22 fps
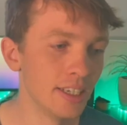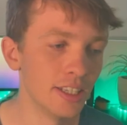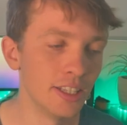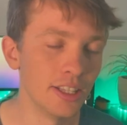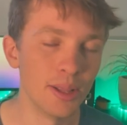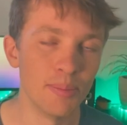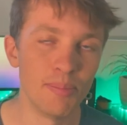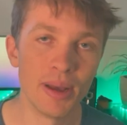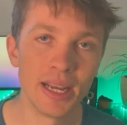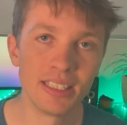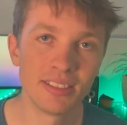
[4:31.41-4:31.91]

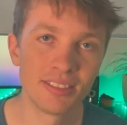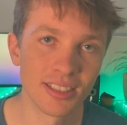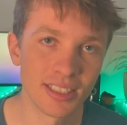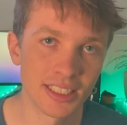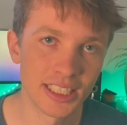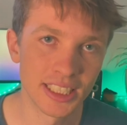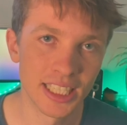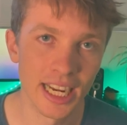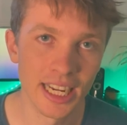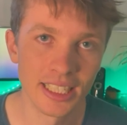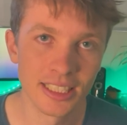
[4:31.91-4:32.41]
The basic
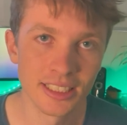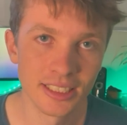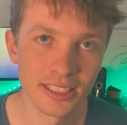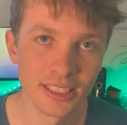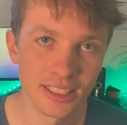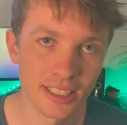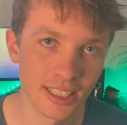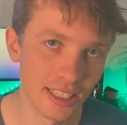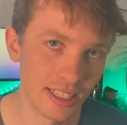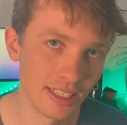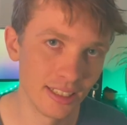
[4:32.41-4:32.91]
change
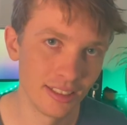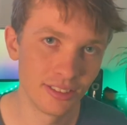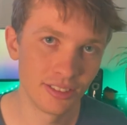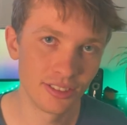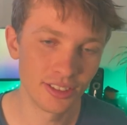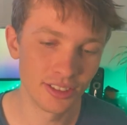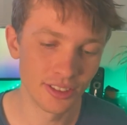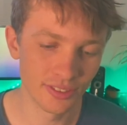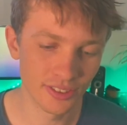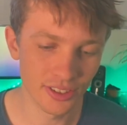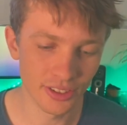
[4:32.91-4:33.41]
is
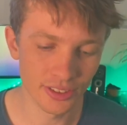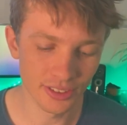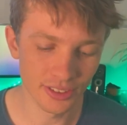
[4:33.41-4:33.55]
you've got